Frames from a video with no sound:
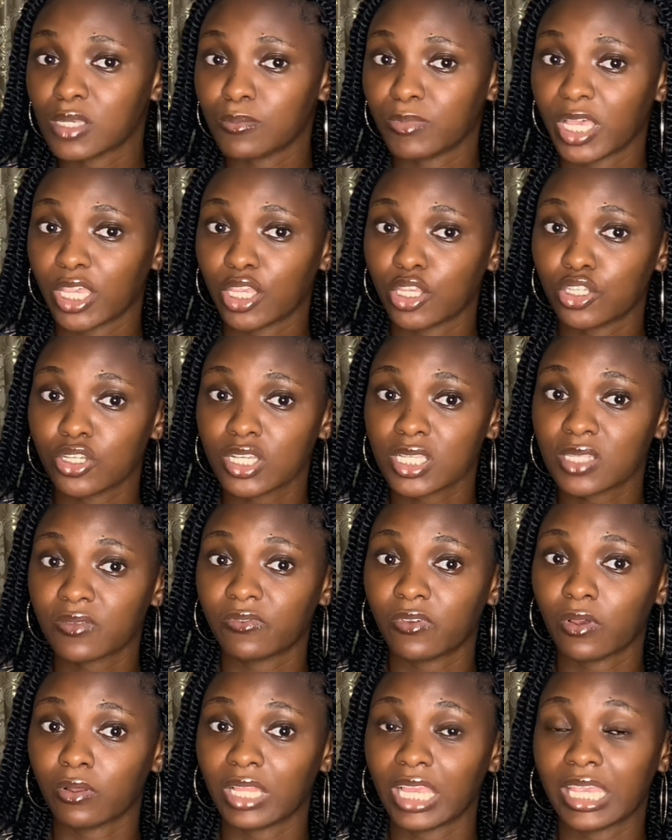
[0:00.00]
Like he just
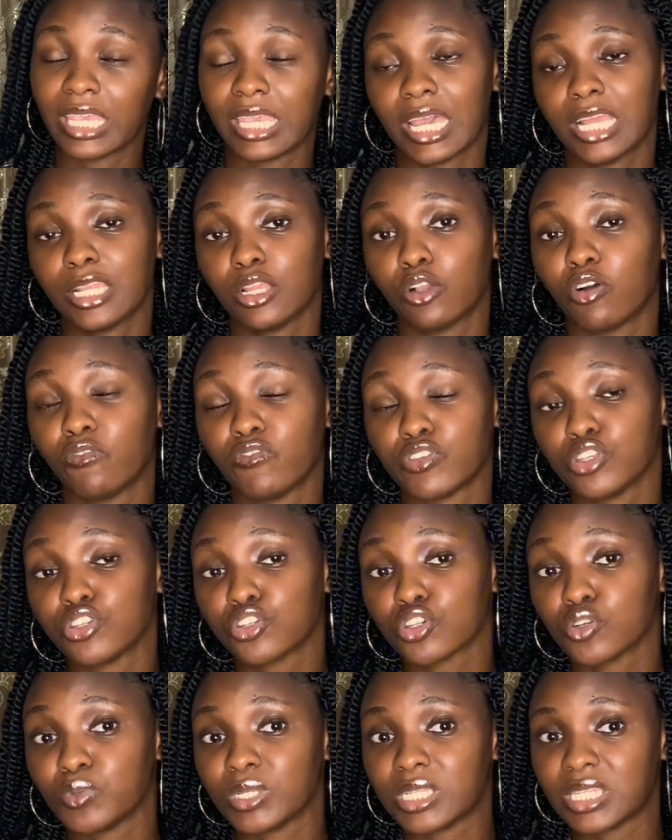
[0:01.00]
felt like he had a
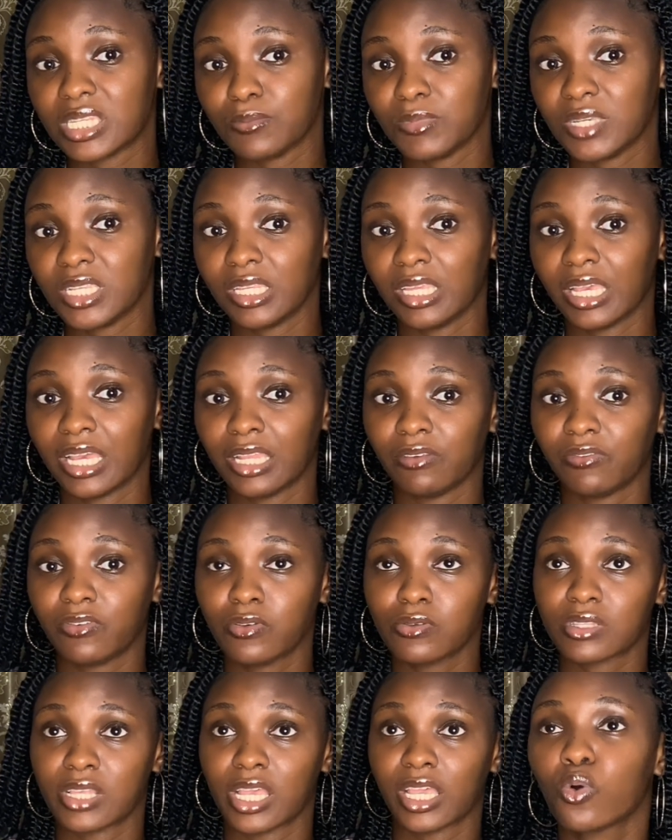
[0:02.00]
conversation with Timini and he feels like